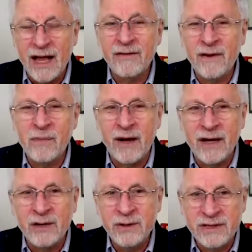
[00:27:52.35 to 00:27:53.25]

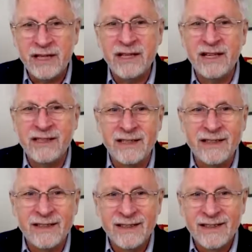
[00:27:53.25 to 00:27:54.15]
Everybody who is
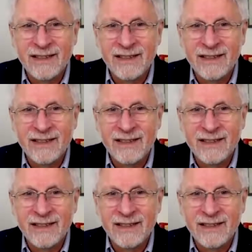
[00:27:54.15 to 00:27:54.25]
addicted